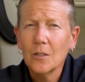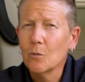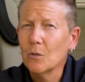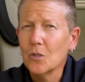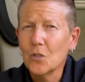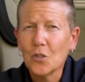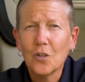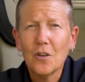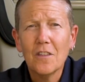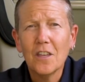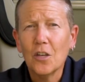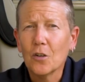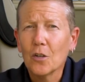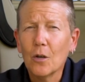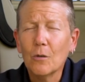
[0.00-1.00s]
to ensure that
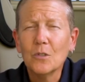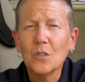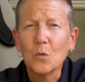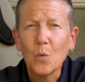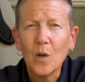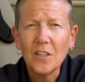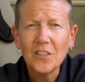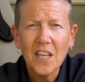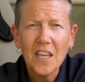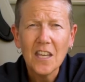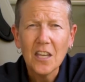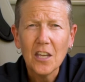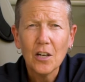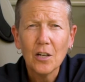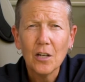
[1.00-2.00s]
your coach is well
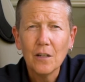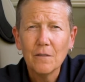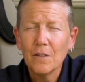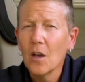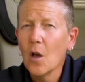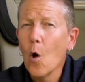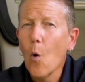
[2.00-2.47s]
taken care of